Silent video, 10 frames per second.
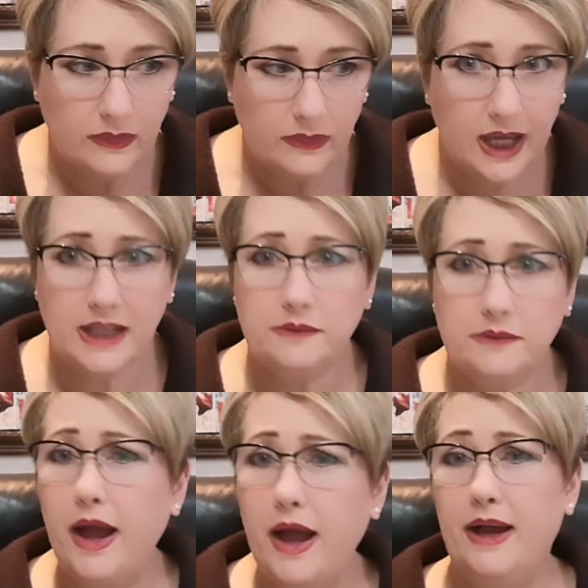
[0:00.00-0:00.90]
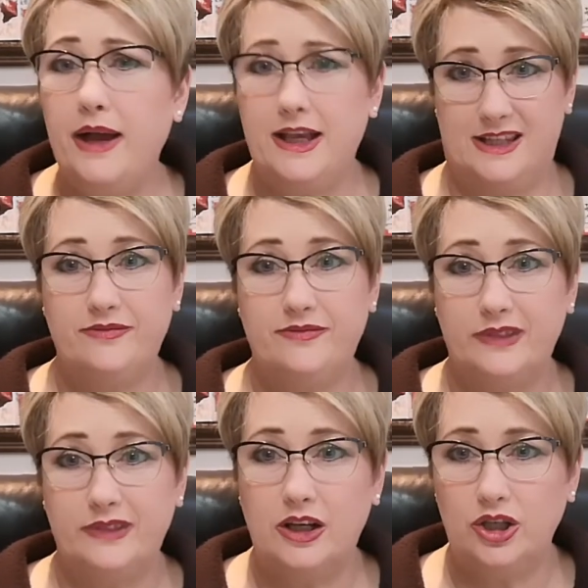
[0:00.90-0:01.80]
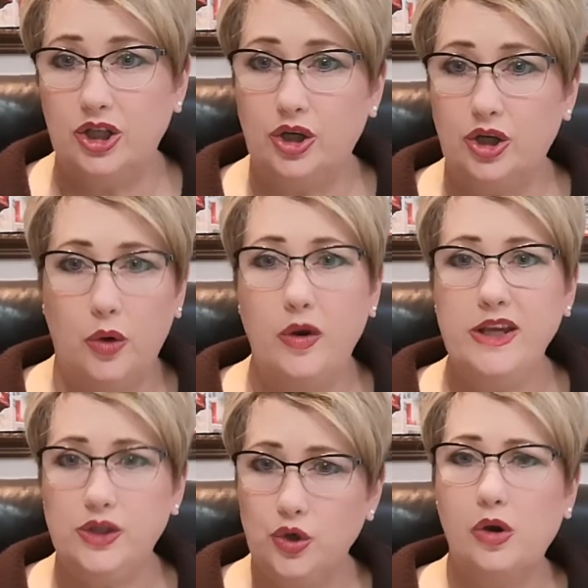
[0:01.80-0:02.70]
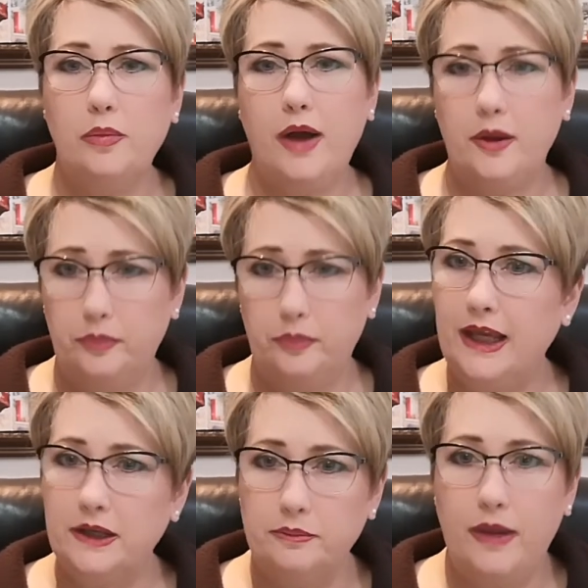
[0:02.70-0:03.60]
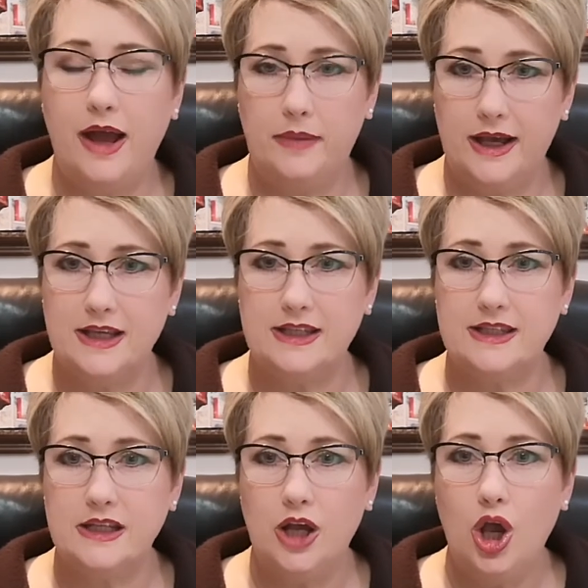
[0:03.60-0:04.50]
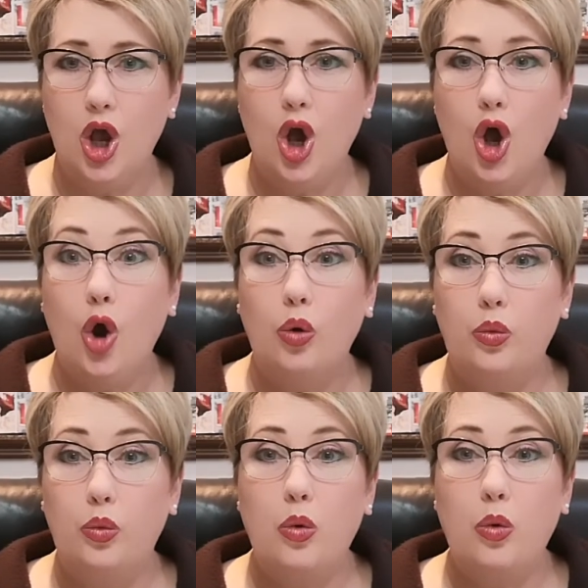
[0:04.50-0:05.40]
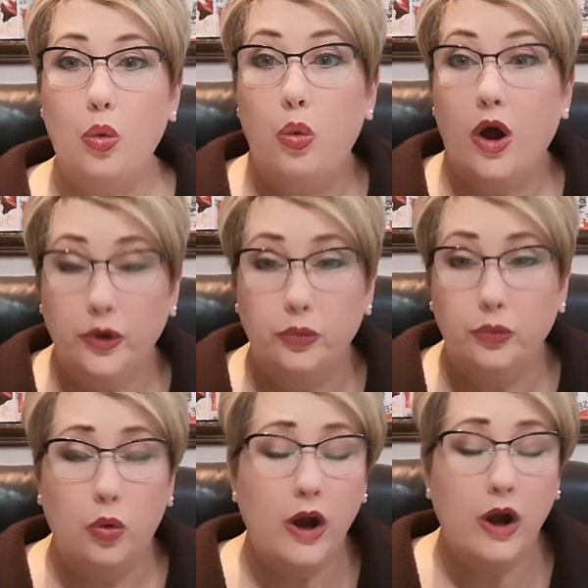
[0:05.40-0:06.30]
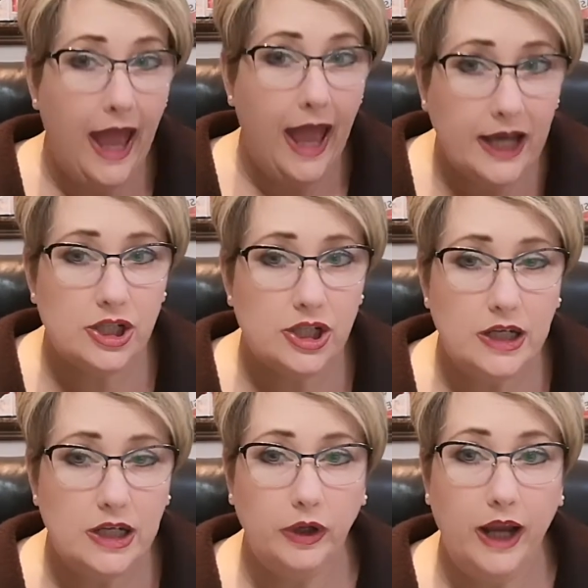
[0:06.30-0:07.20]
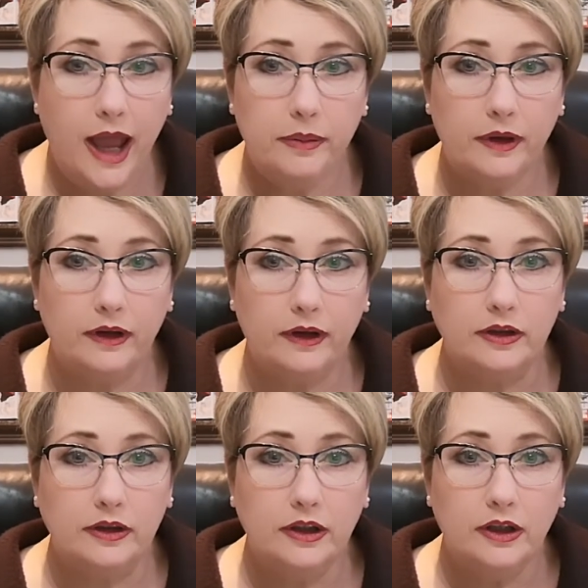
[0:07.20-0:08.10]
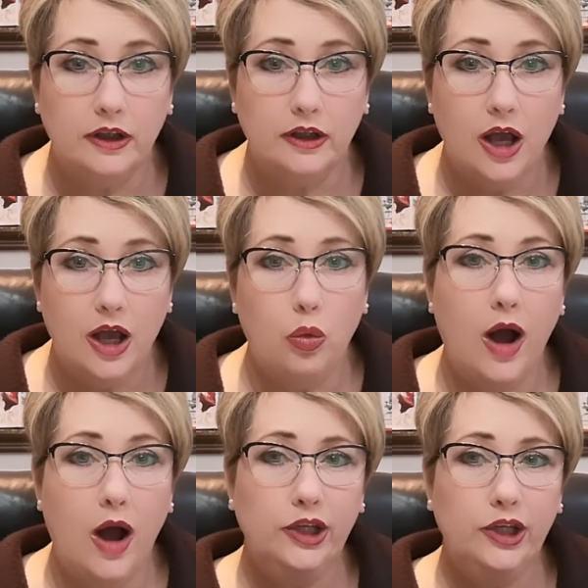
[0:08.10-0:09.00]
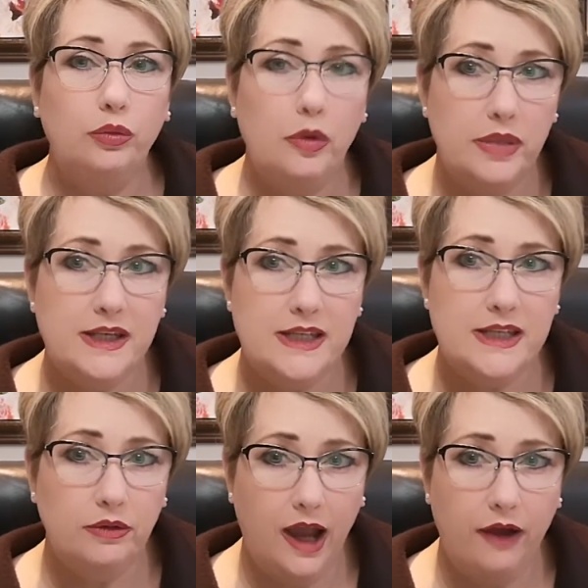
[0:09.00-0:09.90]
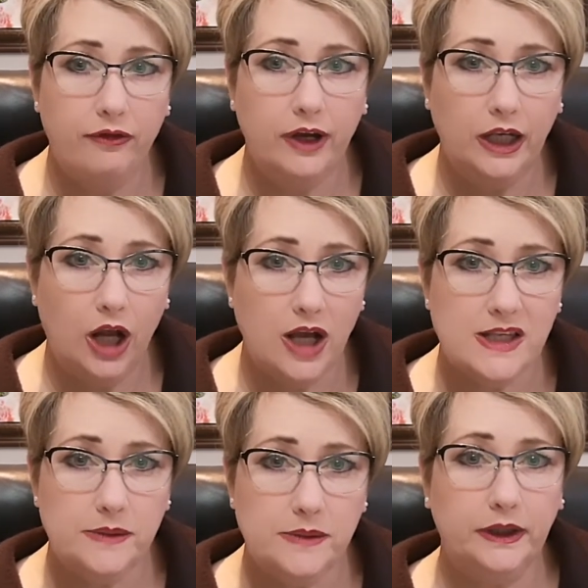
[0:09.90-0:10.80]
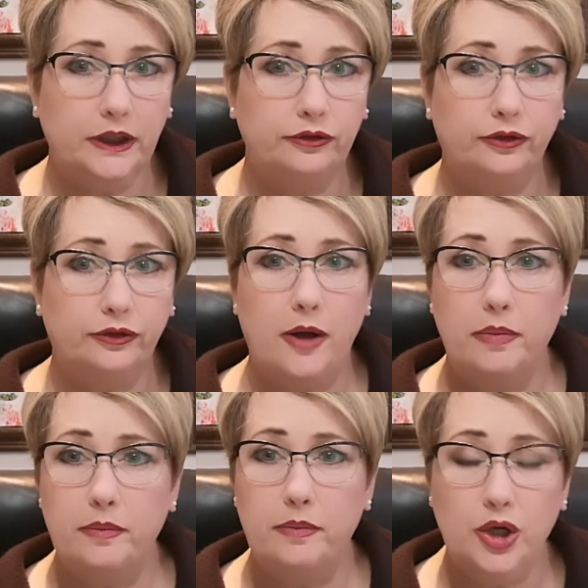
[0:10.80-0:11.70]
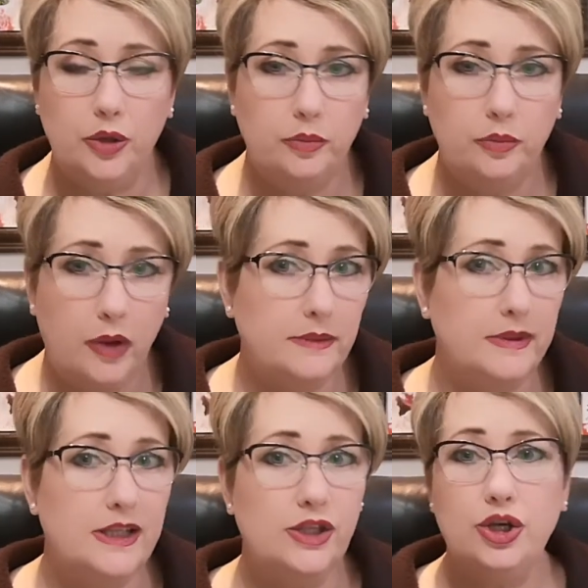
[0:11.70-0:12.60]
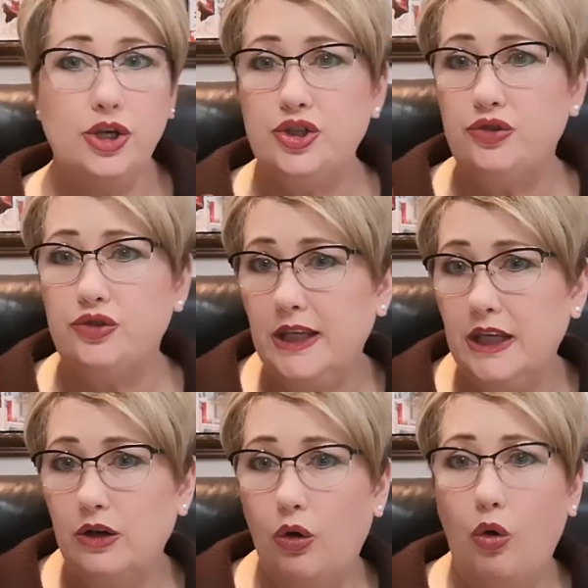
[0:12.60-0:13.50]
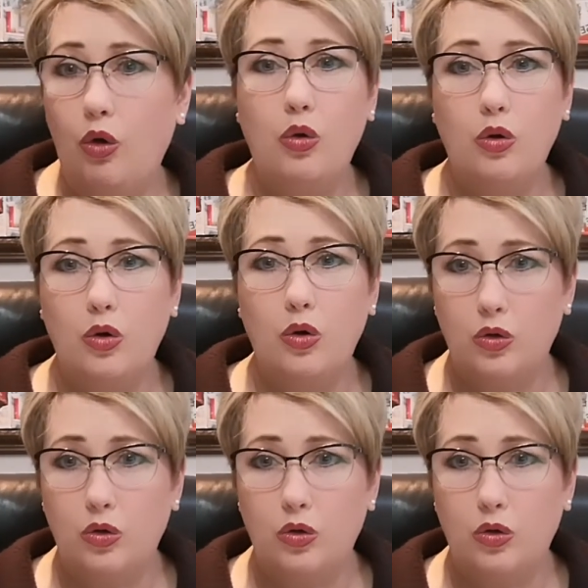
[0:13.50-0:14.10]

hit by a bus. We always talk about being hit by a bus. What actually would happen while you were busy recovering in hospital from, possibly surgery or